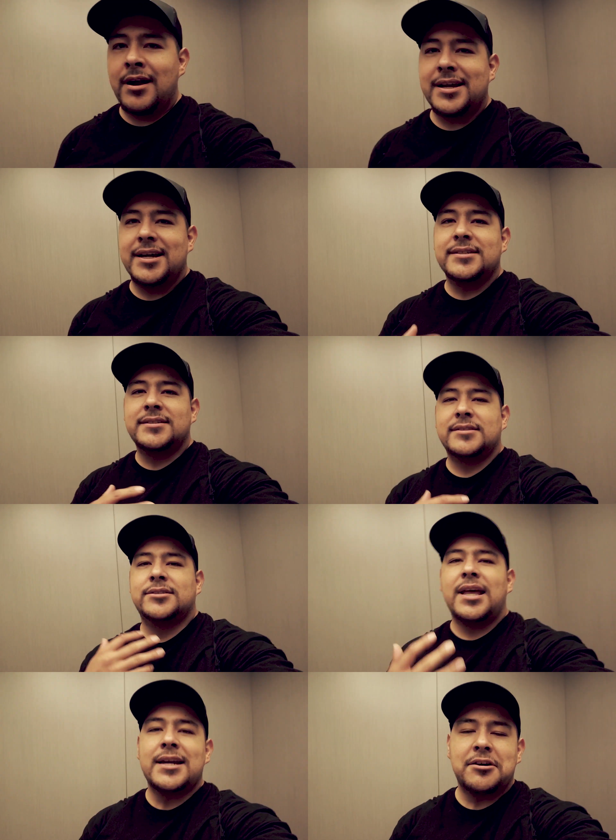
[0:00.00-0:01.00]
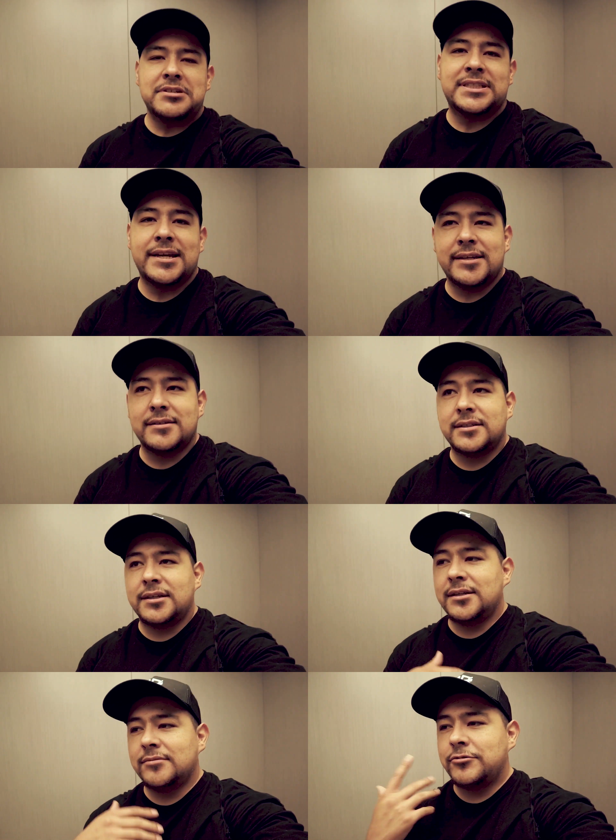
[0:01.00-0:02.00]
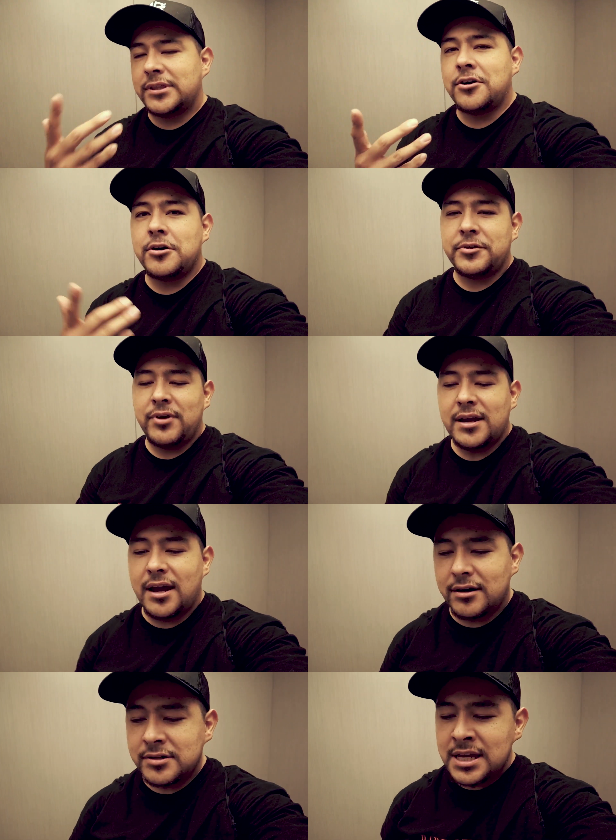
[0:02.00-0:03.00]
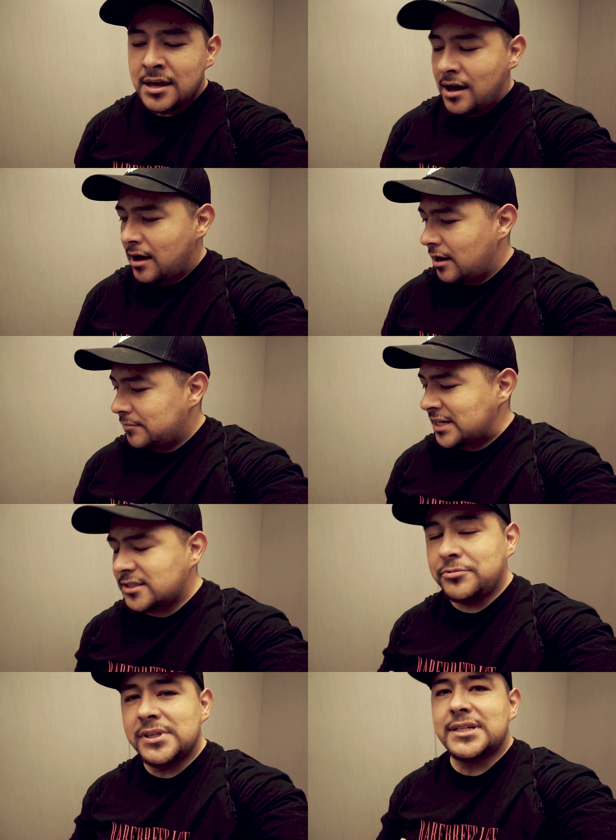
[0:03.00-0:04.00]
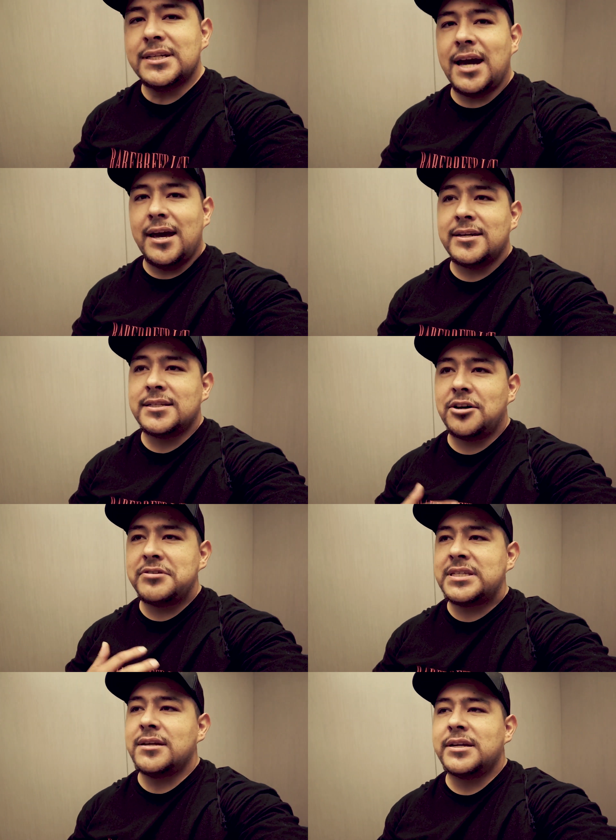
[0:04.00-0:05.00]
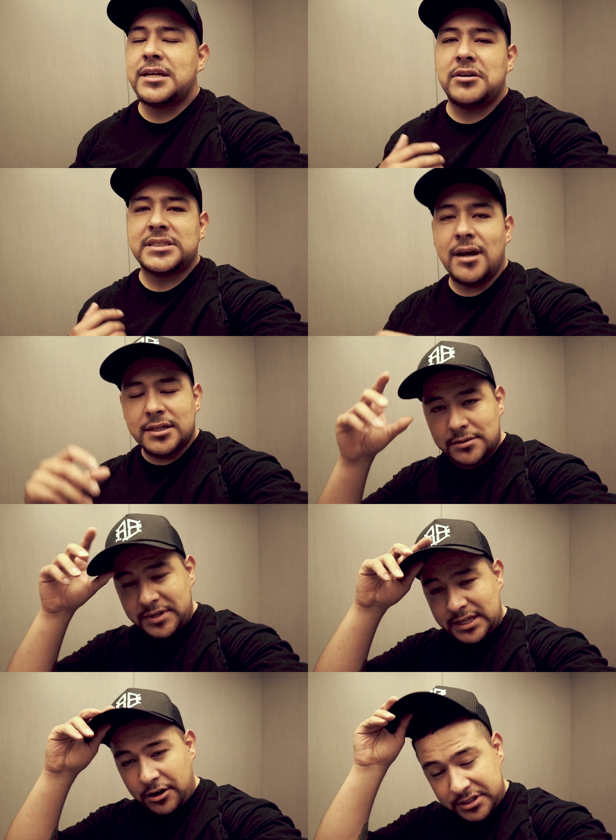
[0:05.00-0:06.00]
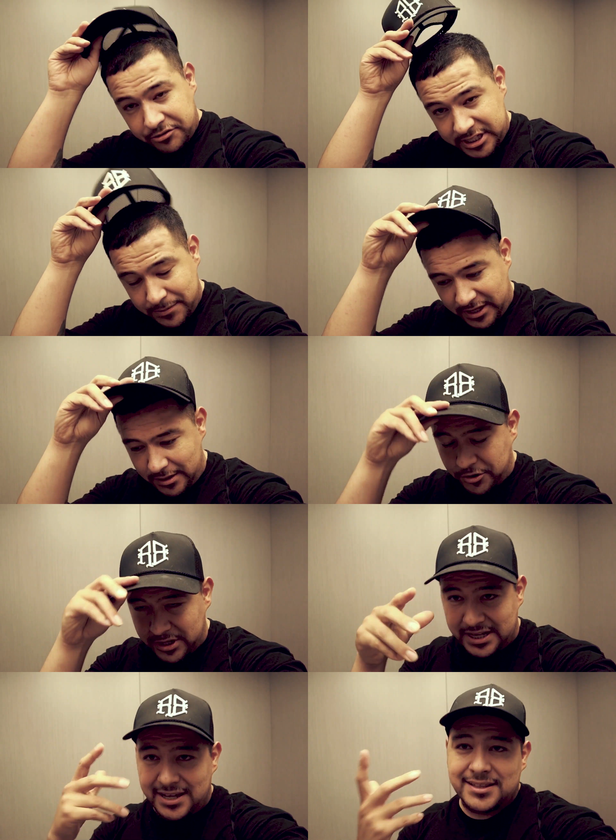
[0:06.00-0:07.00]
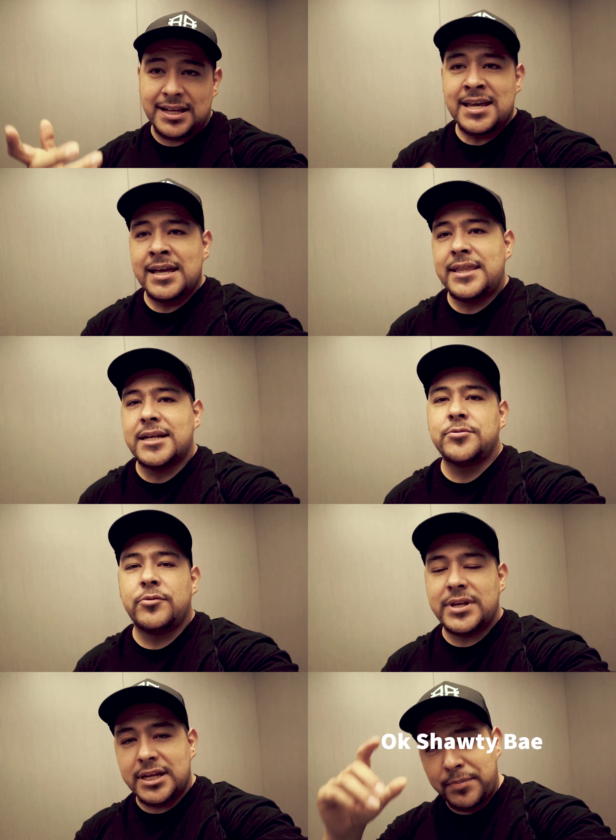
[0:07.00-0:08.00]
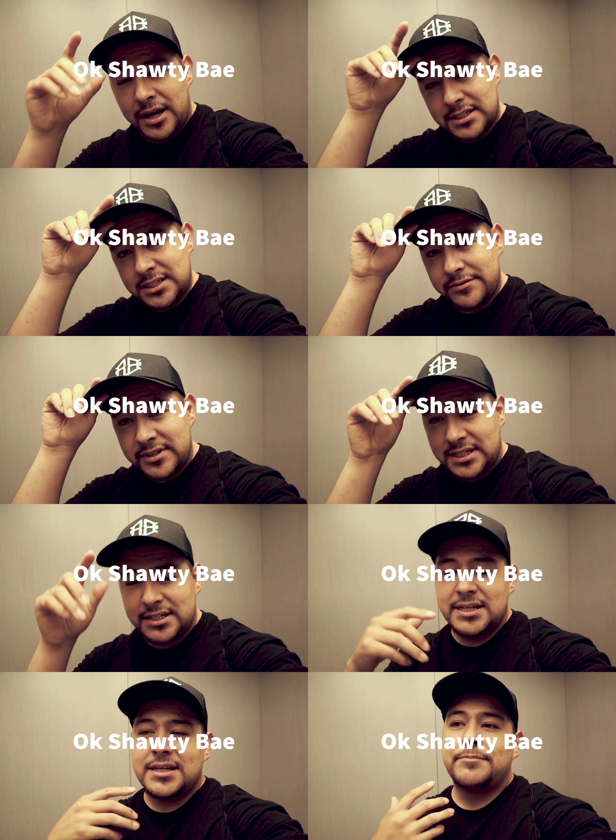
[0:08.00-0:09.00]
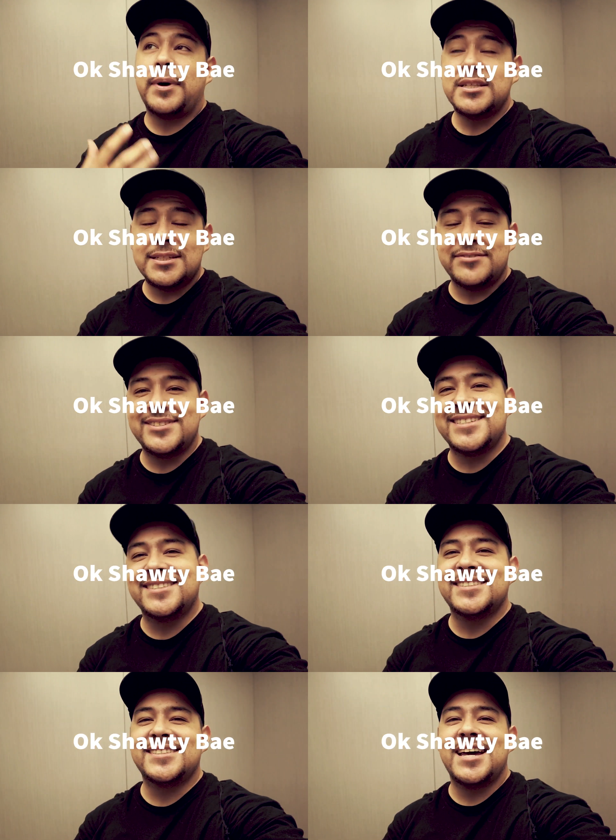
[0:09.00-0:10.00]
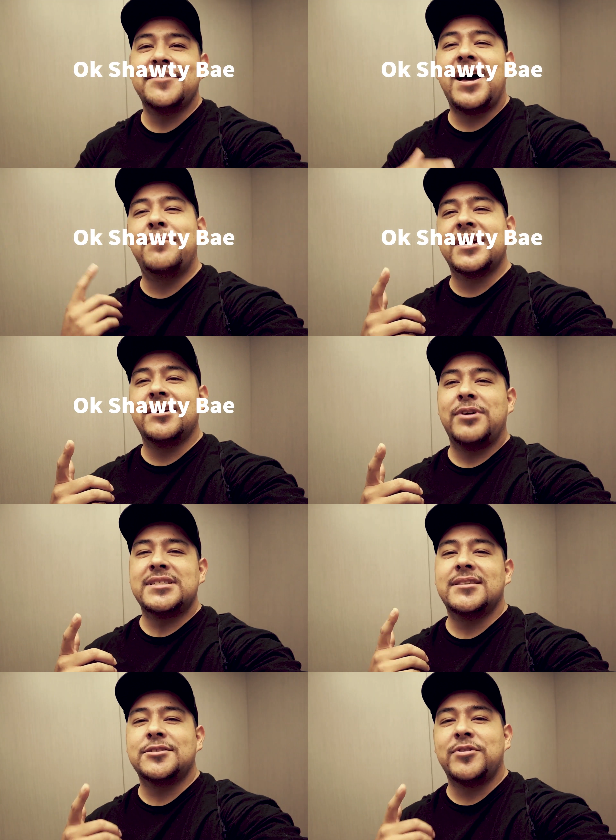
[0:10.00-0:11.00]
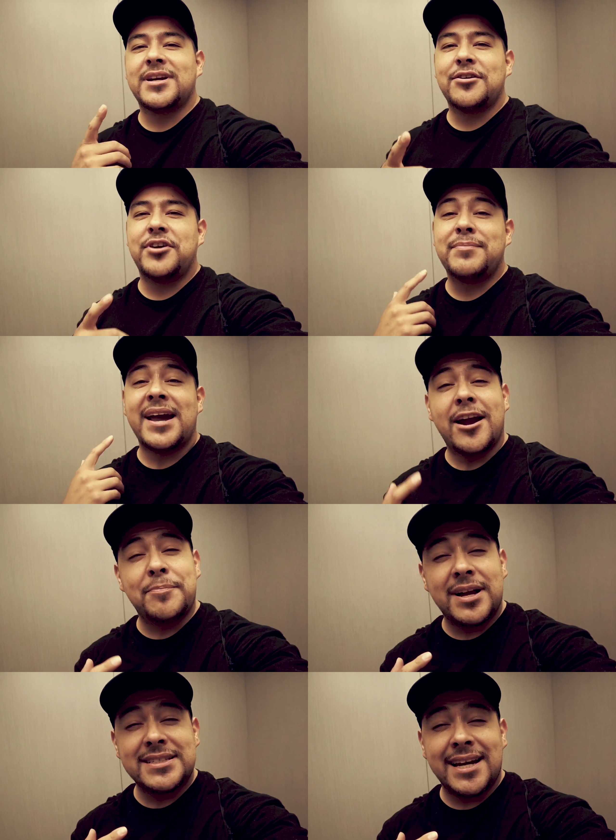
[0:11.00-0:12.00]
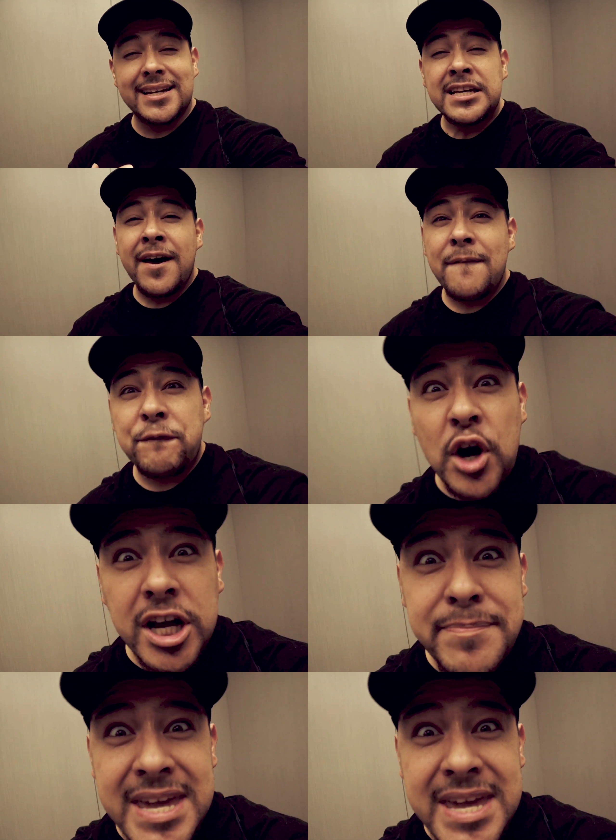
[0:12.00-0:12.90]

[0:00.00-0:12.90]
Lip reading: All right, guys. So like I was saying, with the homie right now. He's a really good guy. He's always here. He always talks to me. He always greets me in the morning, and that's what we need, positivity in this life. I'm gonna get the rest of this workout, boy. My AirPods died. Fuck